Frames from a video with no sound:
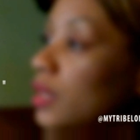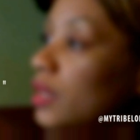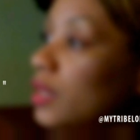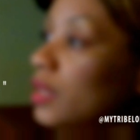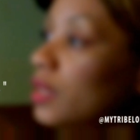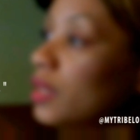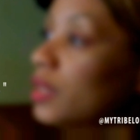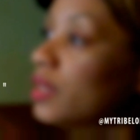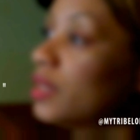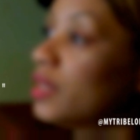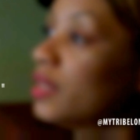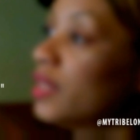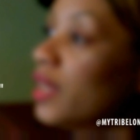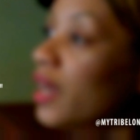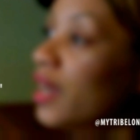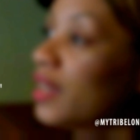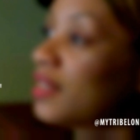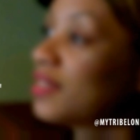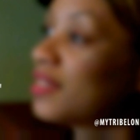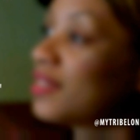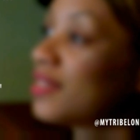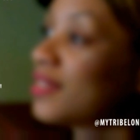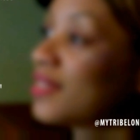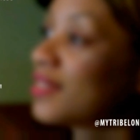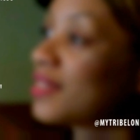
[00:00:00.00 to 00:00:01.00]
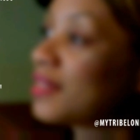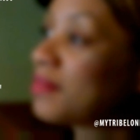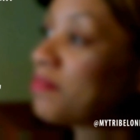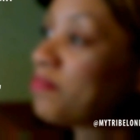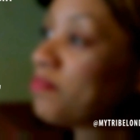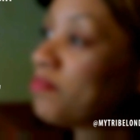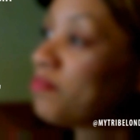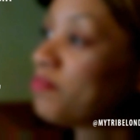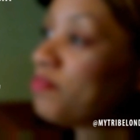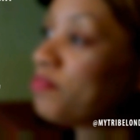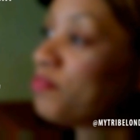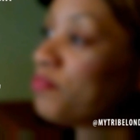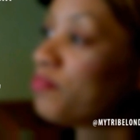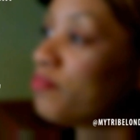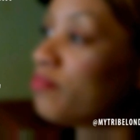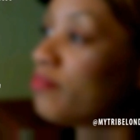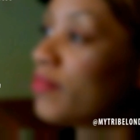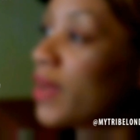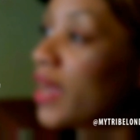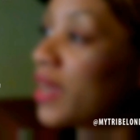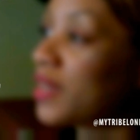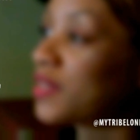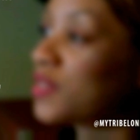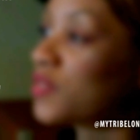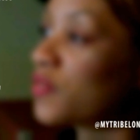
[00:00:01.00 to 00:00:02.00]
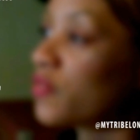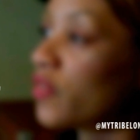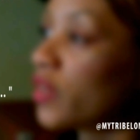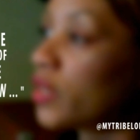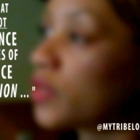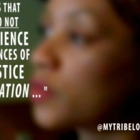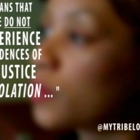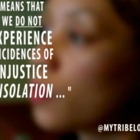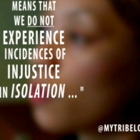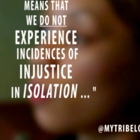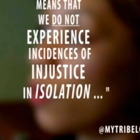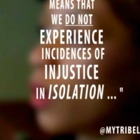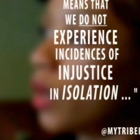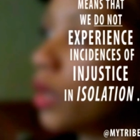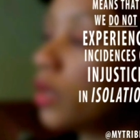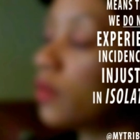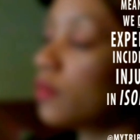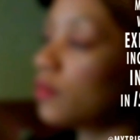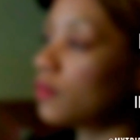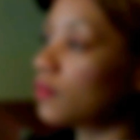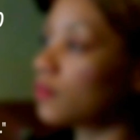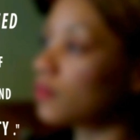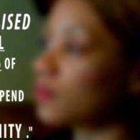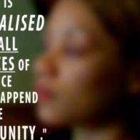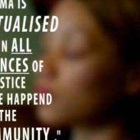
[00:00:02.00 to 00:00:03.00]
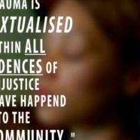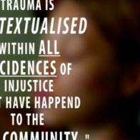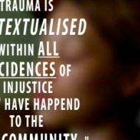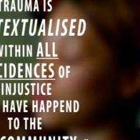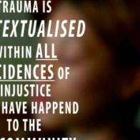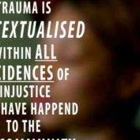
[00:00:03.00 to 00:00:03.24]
Black people get treated unfairly. This is what happened